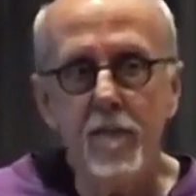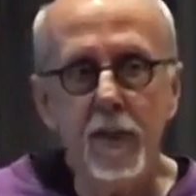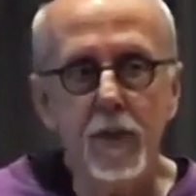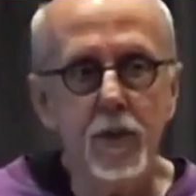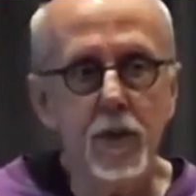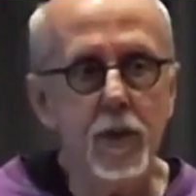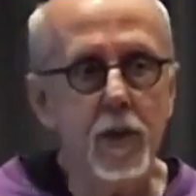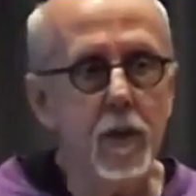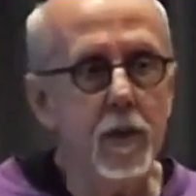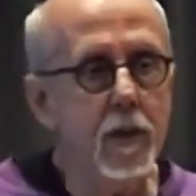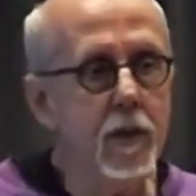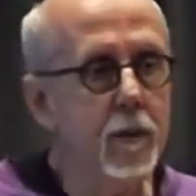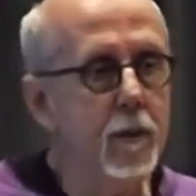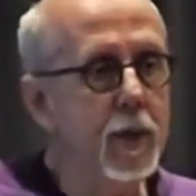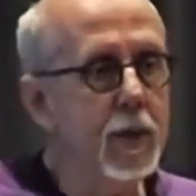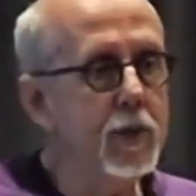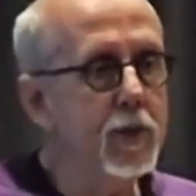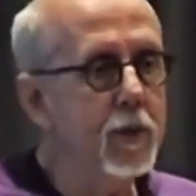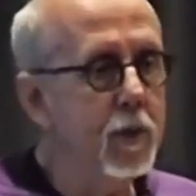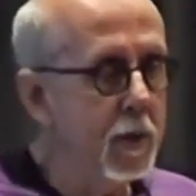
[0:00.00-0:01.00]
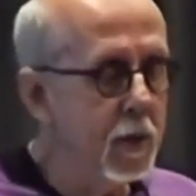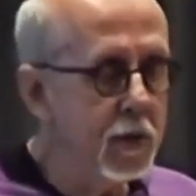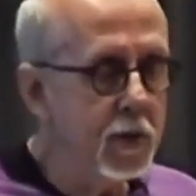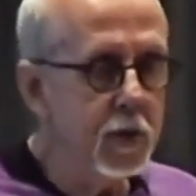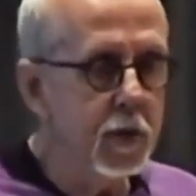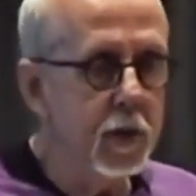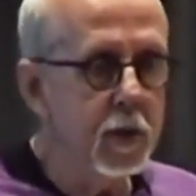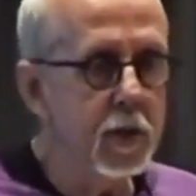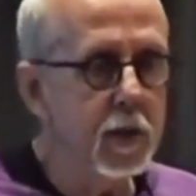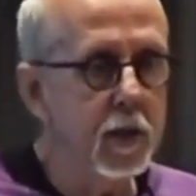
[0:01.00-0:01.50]
vegetarian restaurants
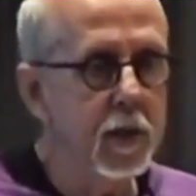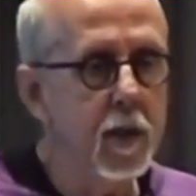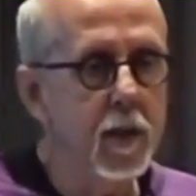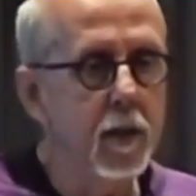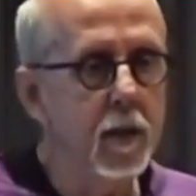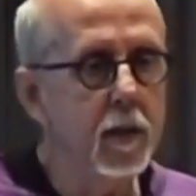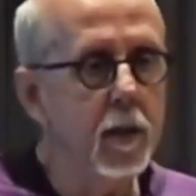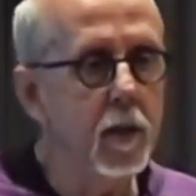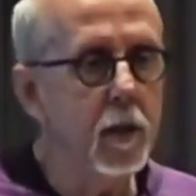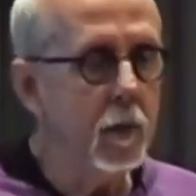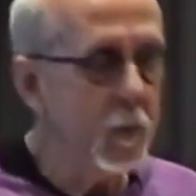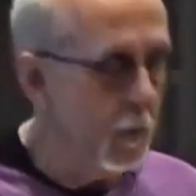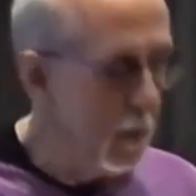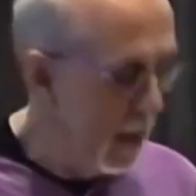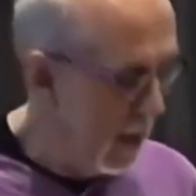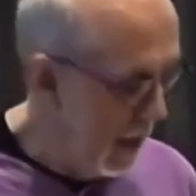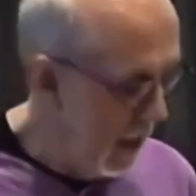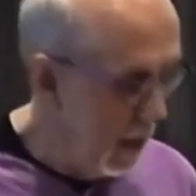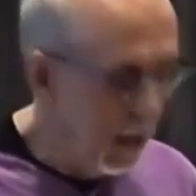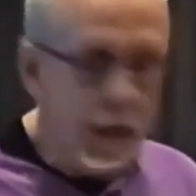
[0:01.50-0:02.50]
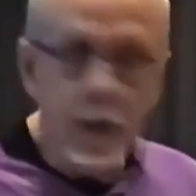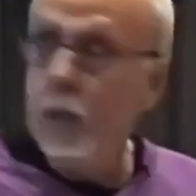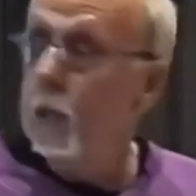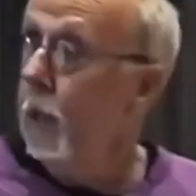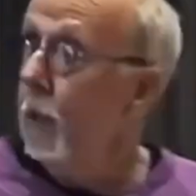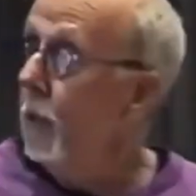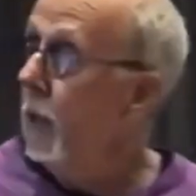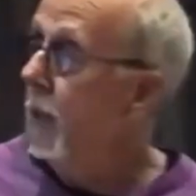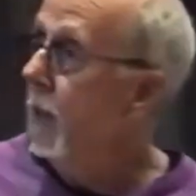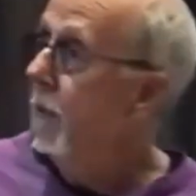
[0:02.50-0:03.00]
in Chicago,
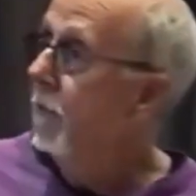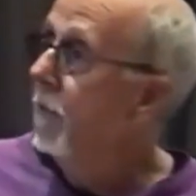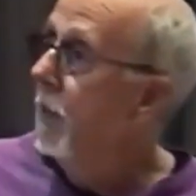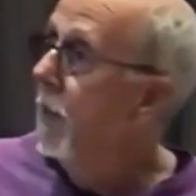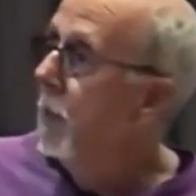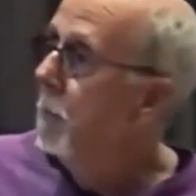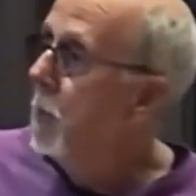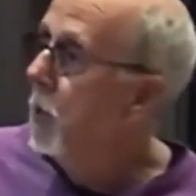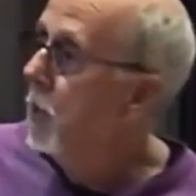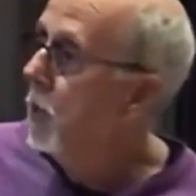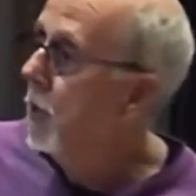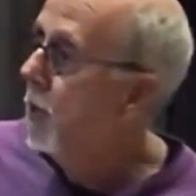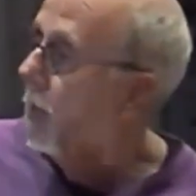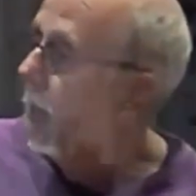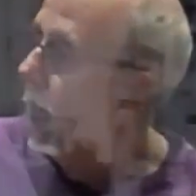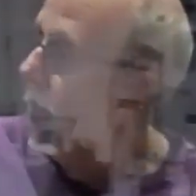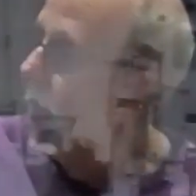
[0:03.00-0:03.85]
including the famous